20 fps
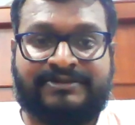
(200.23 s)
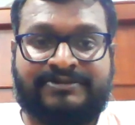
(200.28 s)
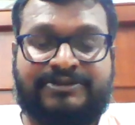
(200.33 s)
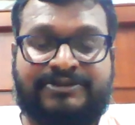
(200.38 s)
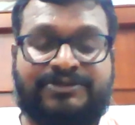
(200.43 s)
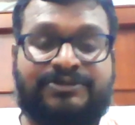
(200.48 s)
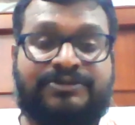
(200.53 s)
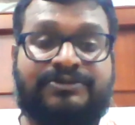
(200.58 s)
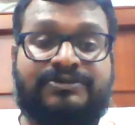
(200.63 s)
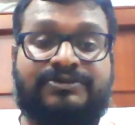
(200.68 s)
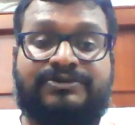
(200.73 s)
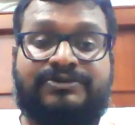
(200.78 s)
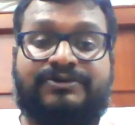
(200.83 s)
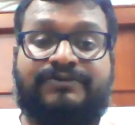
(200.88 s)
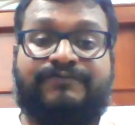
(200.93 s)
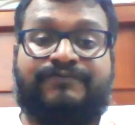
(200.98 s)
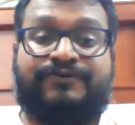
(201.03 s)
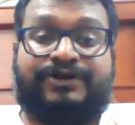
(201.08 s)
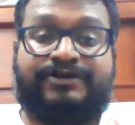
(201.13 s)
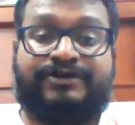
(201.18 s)
So
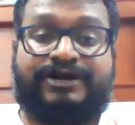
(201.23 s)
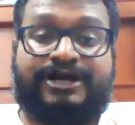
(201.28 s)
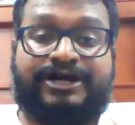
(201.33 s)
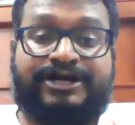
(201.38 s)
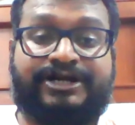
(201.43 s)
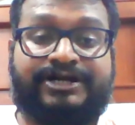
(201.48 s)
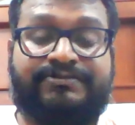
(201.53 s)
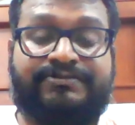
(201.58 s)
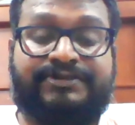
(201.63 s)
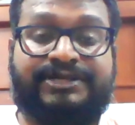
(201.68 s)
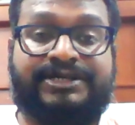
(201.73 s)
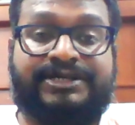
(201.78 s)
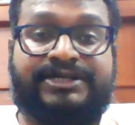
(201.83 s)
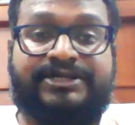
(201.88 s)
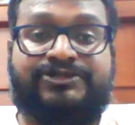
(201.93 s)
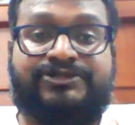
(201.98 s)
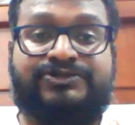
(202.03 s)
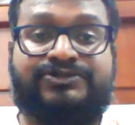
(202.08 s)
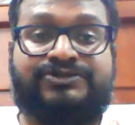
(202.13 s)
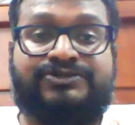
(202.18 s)
for a
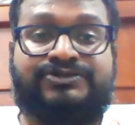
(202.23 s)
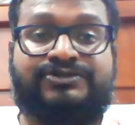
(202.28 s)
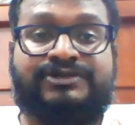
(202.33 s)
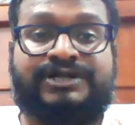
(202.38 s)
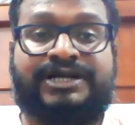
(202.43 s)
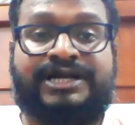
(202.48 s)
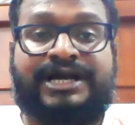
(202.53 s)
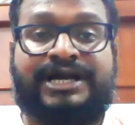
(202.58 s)
honeybee to